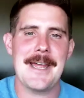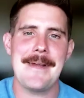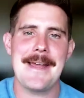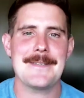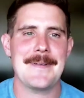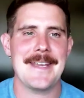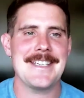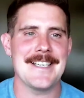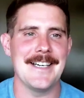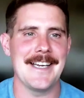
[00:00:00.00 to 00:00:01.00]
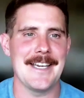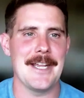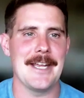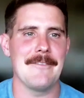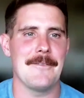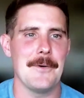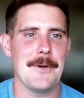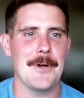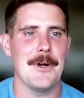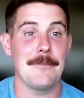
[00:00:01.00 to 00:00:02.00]
an MSP, Doug, and you get a
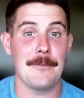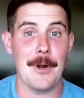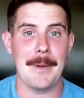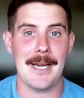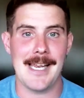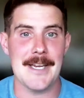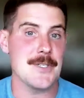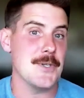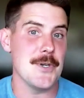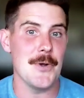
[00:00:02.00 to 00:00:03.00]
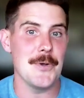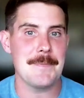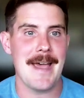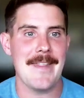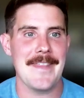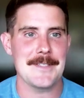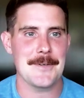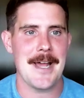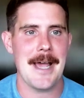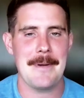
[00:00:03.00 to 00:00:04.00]
phone call from a client who knows bad things
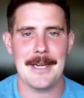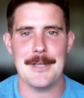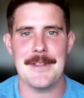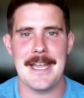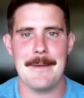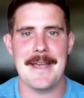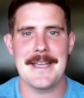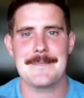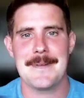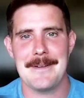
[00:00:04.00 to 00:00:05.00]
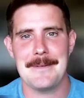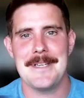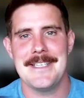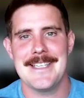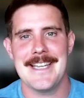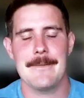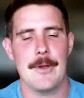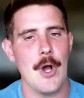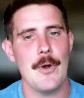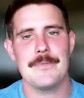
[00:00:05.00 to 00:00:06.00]
are happening, and you, the MSP, would say,
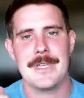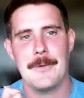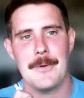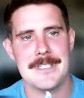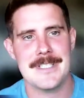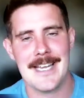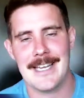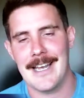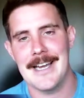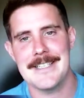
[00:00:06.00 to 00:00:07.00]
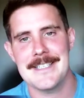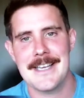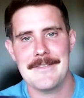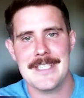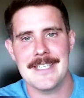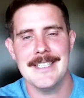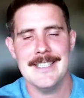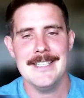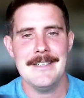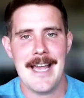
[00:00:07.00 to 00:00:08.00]
"Oh, give me 1 second. I just have to
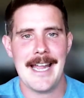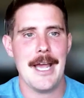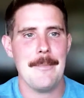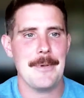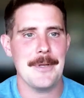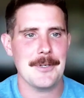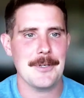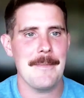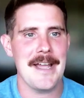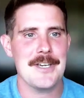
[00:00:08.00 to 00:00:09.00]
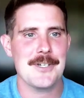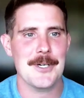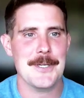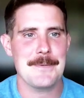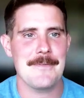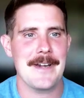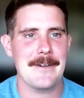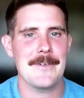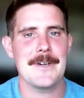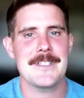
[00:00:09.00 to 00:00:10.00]
hang up and call my insurance
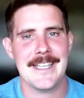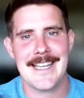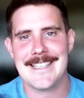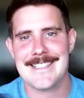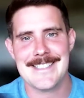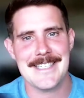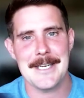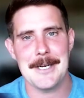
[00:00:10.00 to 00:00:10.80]
provider first." Like that's,